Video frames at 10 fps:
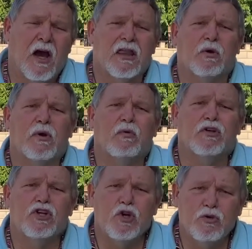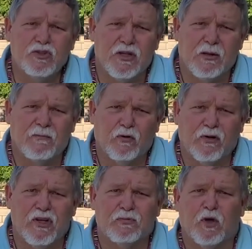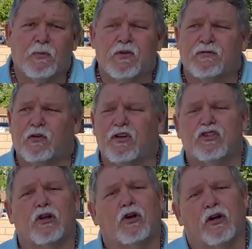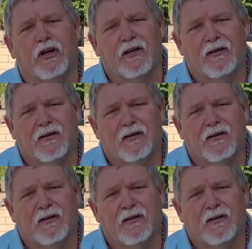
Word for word: that we would use them for His purpose, for His glory.